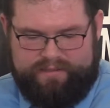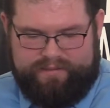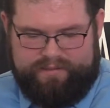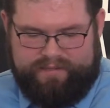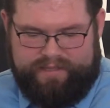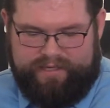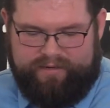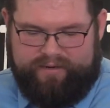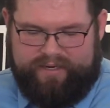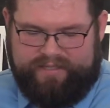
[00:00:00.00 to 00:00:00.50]

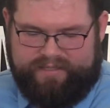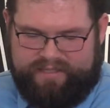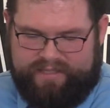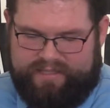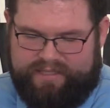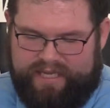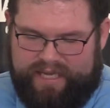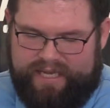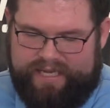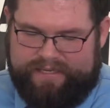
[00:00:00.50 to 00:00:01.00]

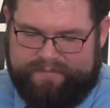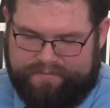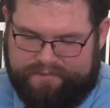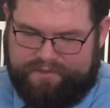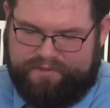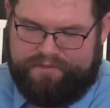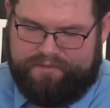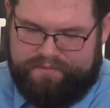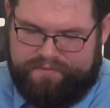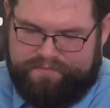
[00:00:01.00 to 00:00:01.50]
Interesting times.
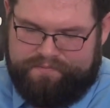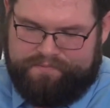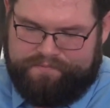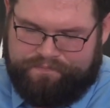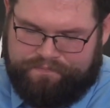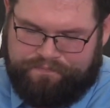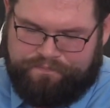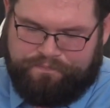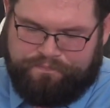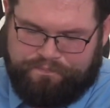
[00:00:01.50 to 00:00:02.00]
Yes,
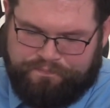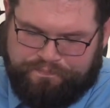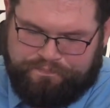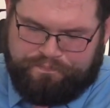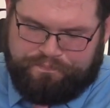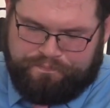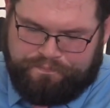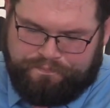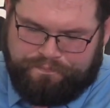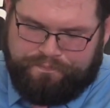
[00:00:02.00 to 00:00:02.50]
sir.
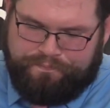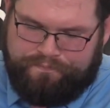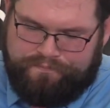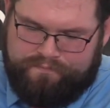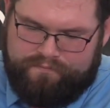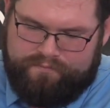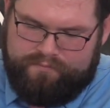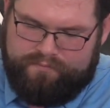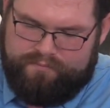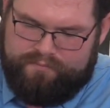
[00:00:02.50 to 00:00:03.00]
Yes, sir.
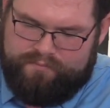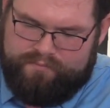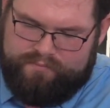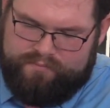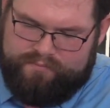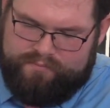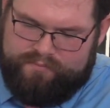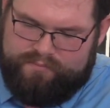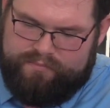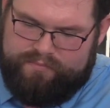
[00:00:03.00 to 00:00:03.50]
That's
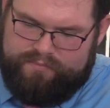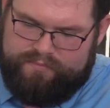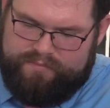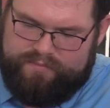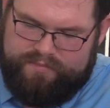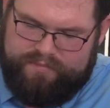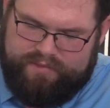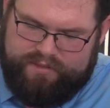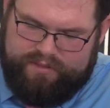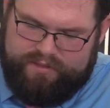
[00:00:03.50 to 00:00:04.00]
right.
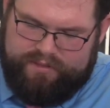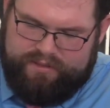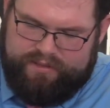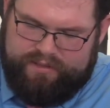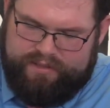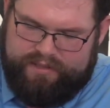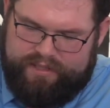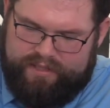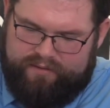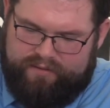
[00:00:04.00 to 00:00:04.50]

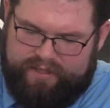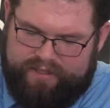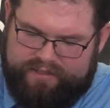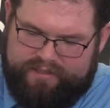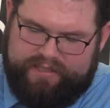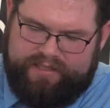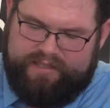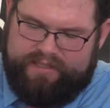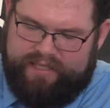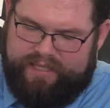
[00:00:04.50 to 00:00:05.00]

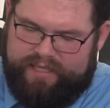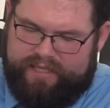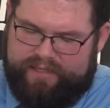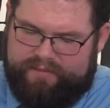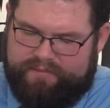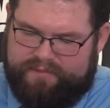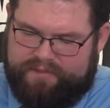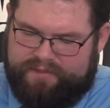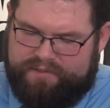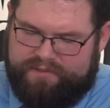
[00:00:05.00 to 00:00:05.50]
Interesting
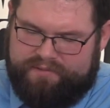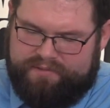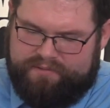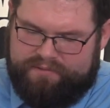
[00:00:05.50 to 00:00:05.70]
times